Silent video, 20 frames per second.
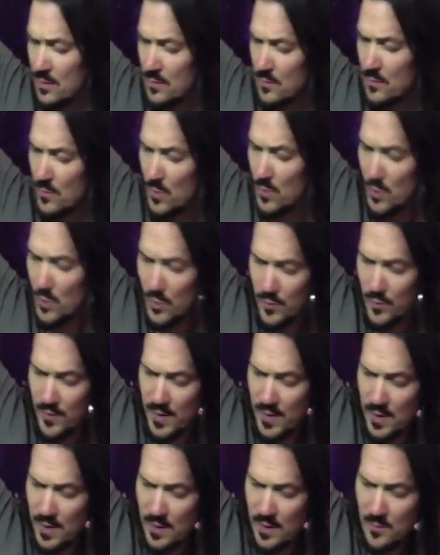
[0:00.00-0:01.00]

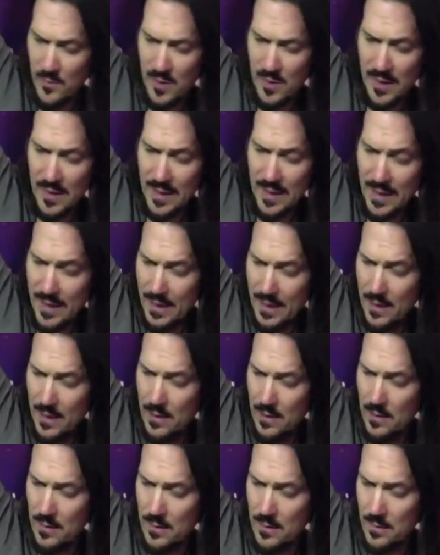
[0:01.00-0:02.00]
movie, play,
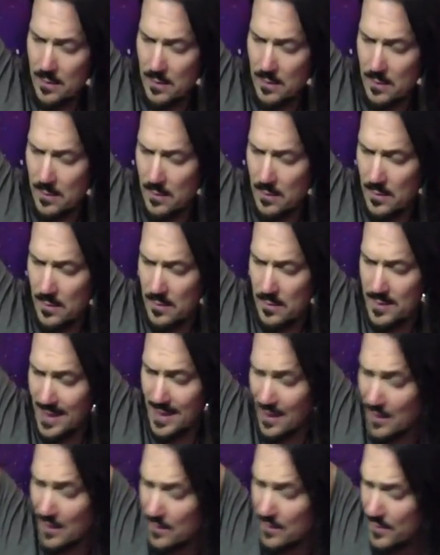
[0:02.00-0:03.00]

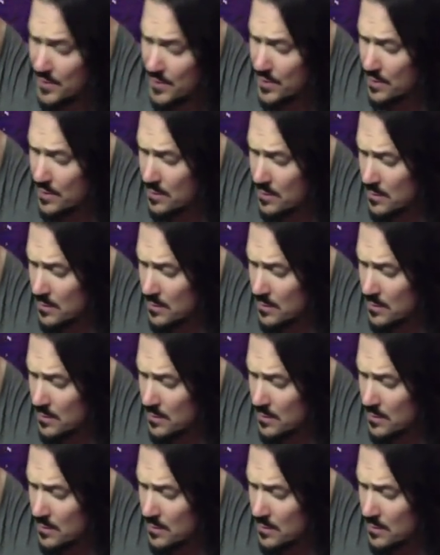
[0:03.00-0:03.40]
television,